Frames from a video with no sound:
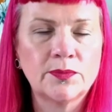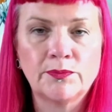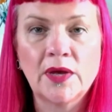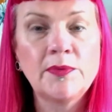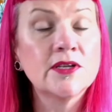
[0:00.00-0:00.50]

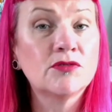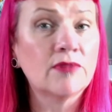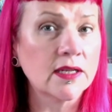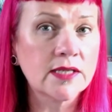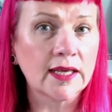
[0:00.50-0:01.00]
Maybe it's a
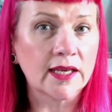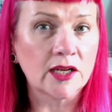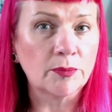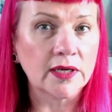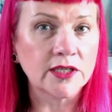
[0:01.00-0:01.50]
rectangular
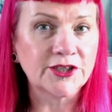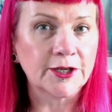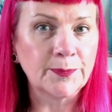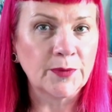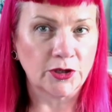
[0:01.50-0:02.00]
picture
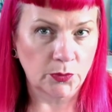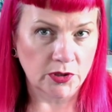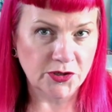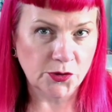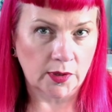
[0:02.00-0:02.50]
and you want a
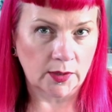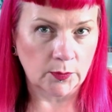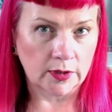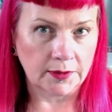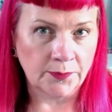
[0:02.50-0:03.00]
square
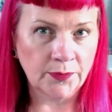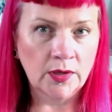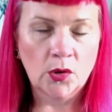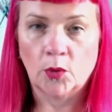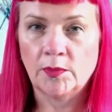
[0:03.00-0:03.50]
one.
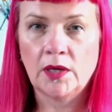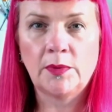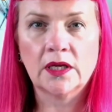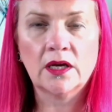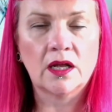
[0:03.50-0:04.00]
Or maybe the
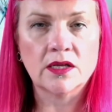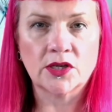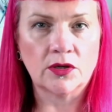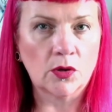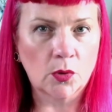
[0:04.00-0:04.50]
colours are
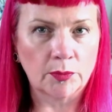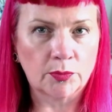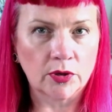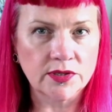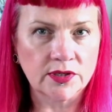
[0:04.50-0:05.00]
not quite
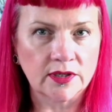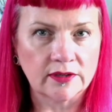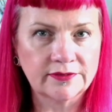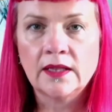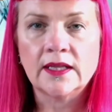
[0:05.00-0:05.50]
bright enough.
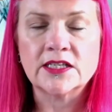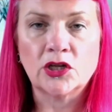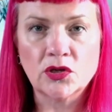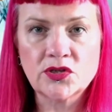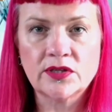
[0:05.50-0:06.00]
There's
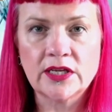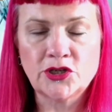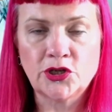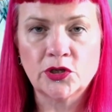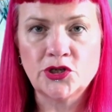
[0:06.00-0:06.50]
lots of things you
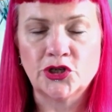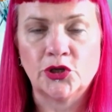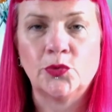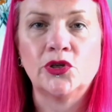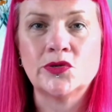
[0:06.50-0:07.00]
can do
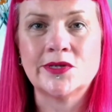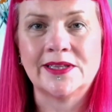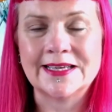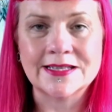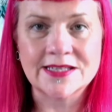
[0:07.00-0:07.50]
using the
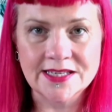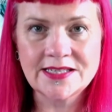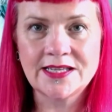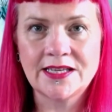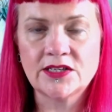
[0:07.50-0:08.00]

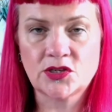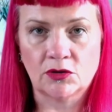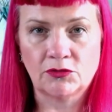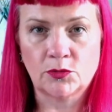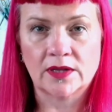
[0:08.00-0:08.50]
existing
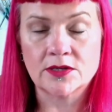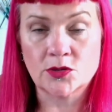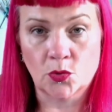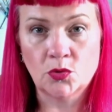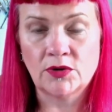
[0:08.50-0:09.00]
software that's
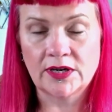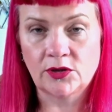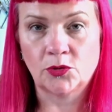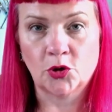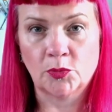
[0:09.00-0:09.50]
already
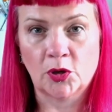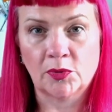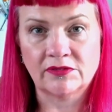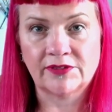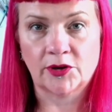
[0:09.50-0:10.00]
on your mobile
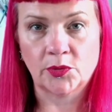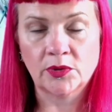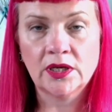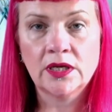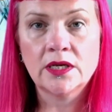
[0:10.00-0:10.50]
phone
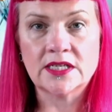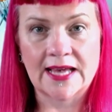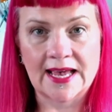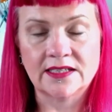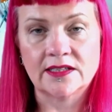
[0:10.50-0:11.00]
to
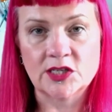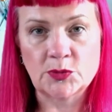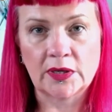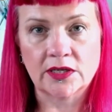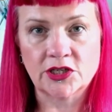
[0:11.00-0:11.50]
edit these
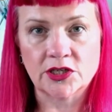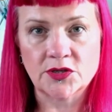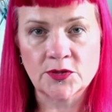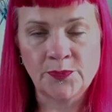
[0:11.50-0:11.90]
pictures.